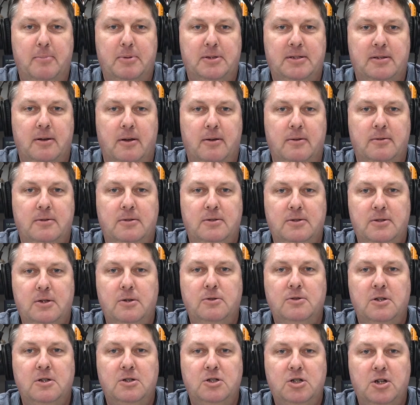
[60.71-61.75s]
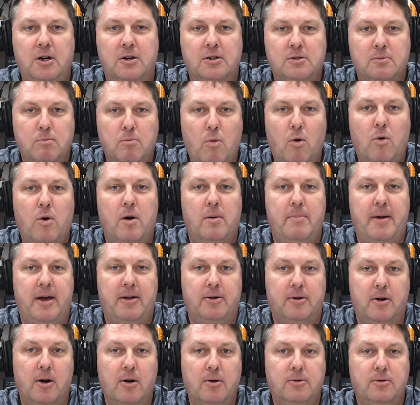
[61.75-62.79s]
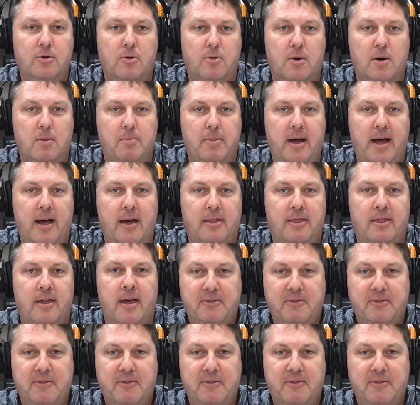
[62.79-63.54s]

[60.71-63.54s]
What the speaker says: episode, Suzan shares more about her own career path.